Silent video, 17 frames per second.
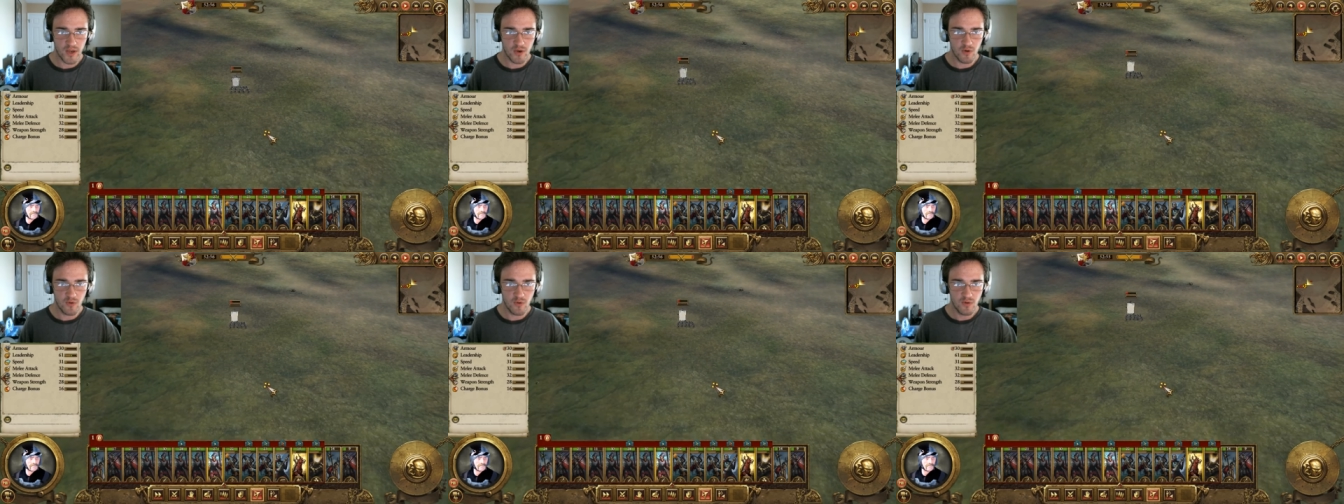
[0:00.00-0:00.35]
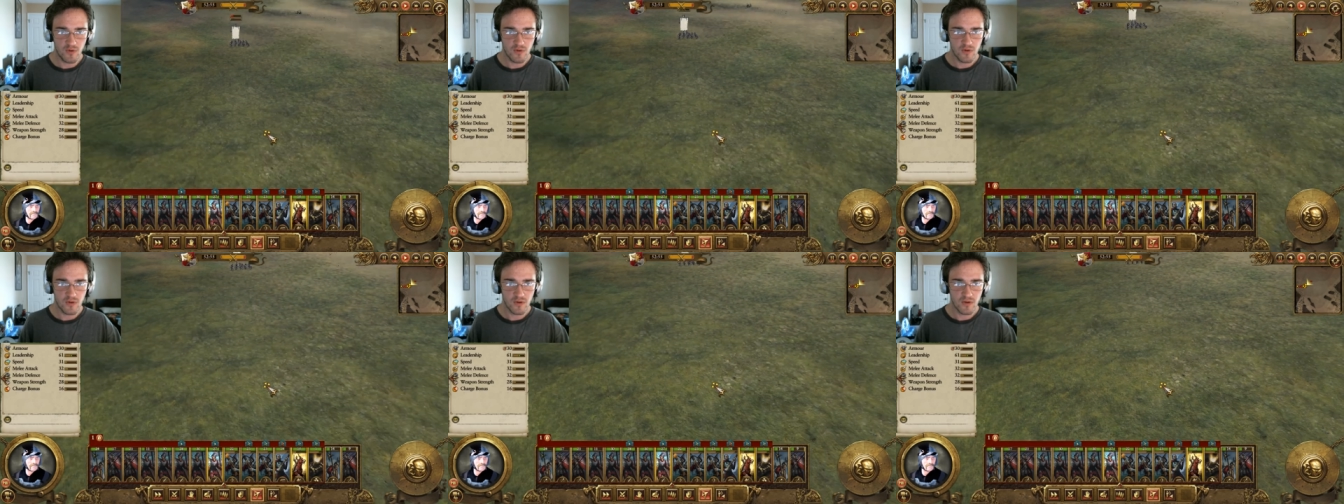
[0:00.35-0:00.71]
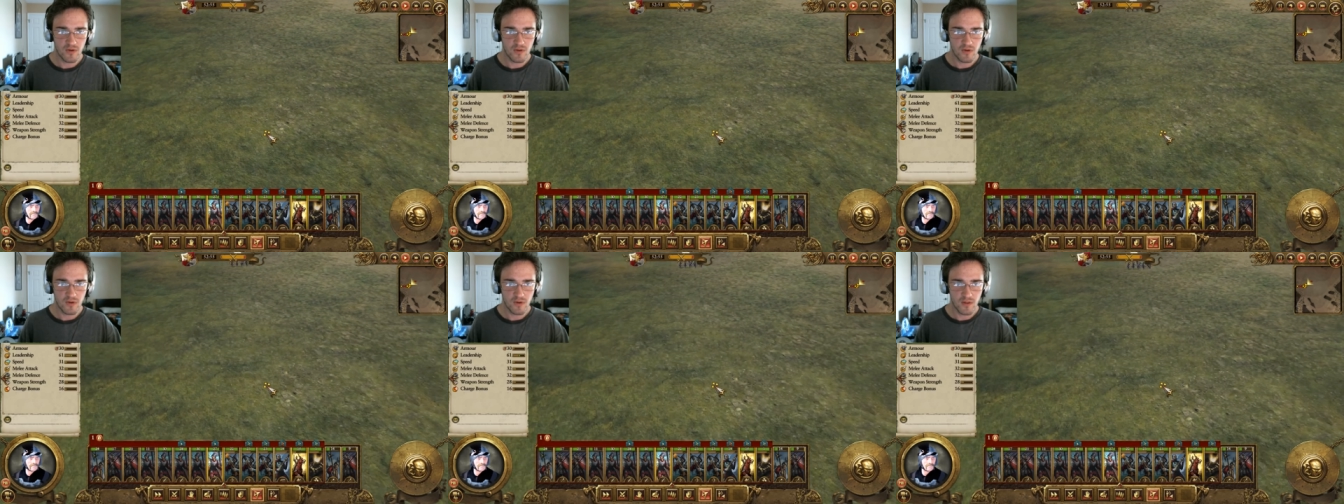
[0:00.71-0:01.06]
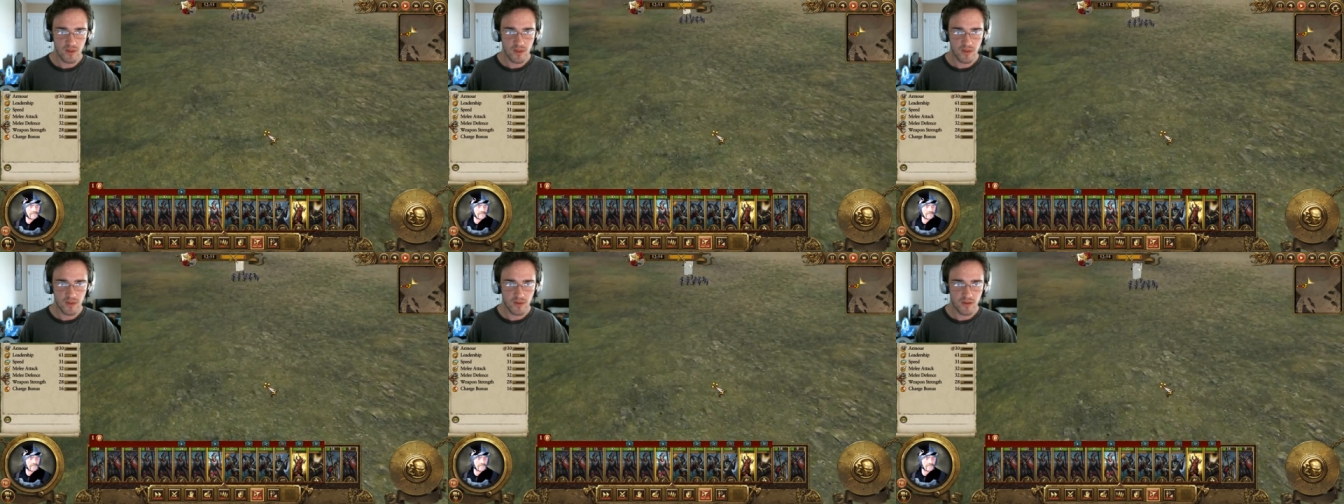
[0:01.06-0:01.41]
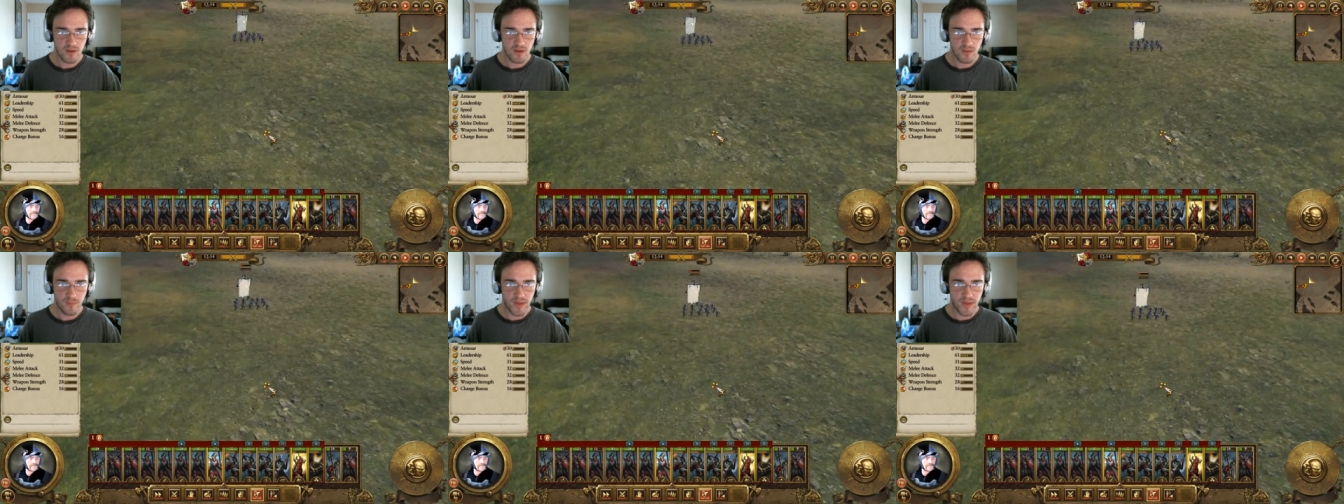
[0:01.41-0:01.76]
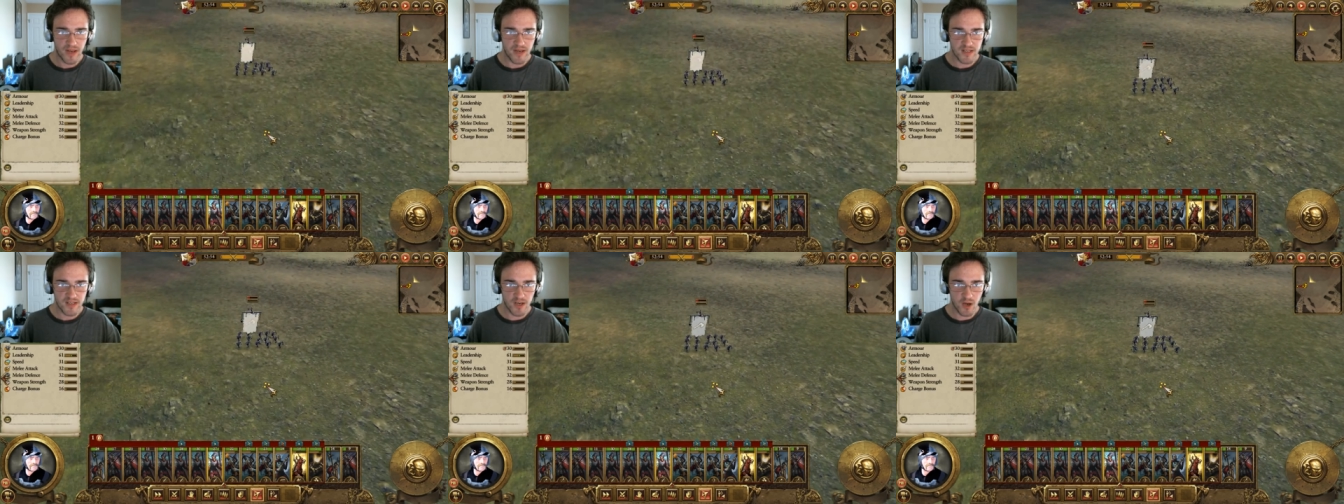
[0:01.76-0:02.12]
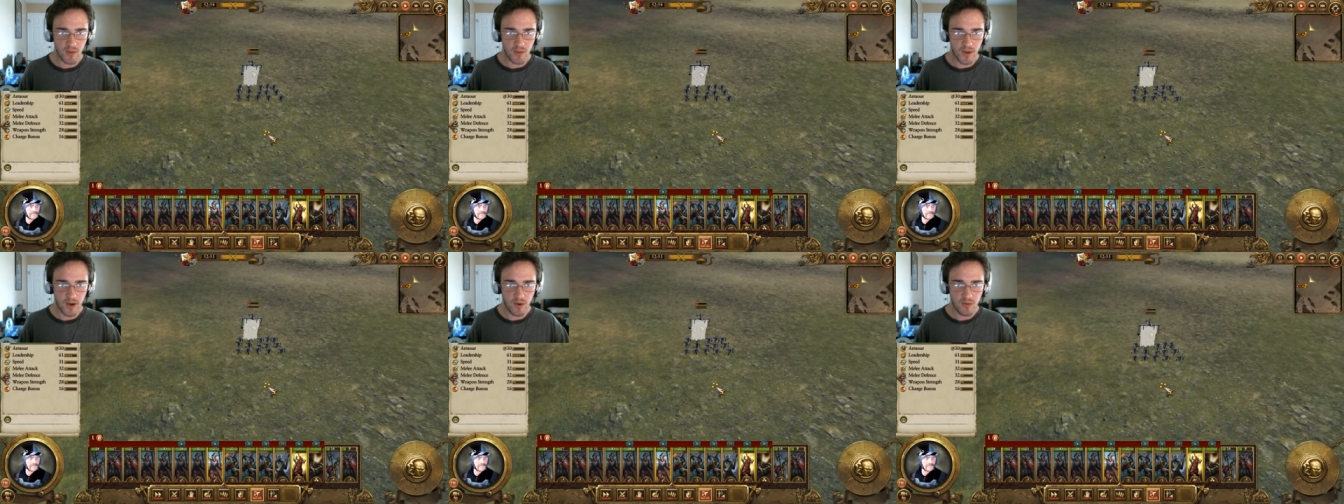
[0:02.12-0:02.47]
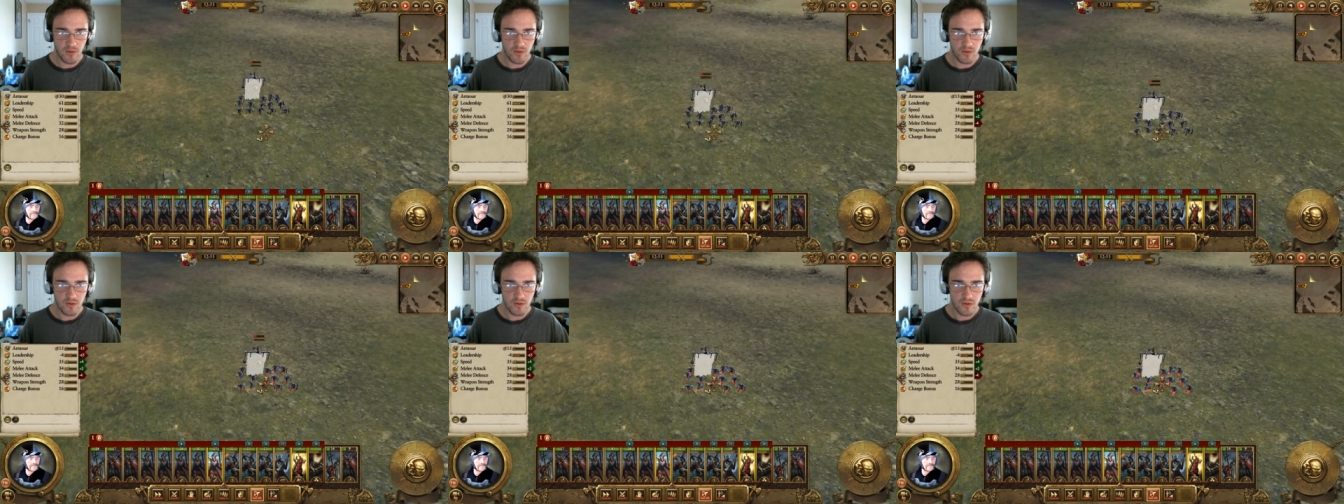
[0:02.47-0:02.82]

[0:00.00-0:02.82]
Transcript: Who are you? Beat it, slow-mo.